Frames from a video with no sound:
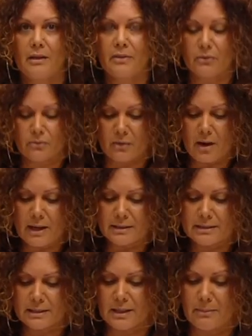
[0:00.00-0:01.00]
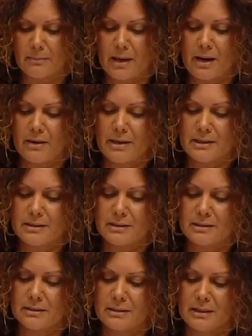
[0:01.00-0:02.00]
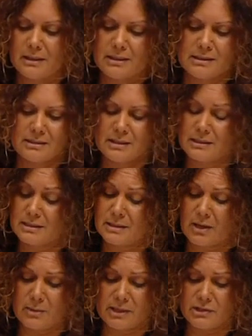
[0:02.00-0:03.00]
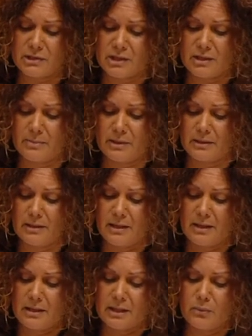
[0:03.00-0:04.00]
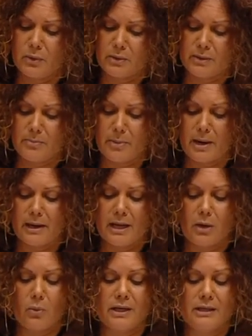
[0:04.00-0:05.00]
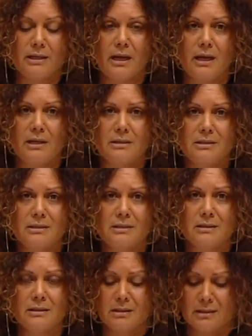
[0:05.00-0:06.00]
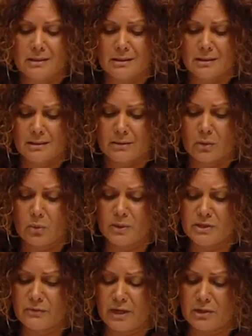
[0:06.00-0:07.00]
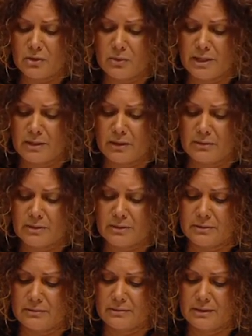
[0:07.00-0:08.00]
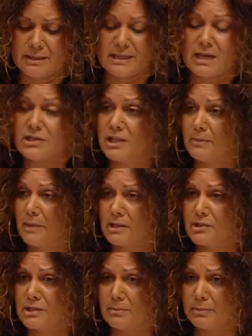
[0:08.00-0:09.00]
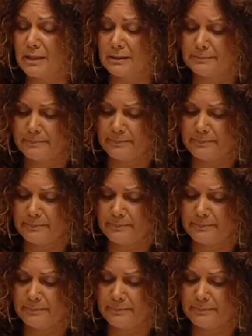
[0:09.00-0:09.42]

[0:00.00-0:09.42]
The right to get married is so much deeper than where we buy our wedding cakes or which venue we go to. It's actually much simpler.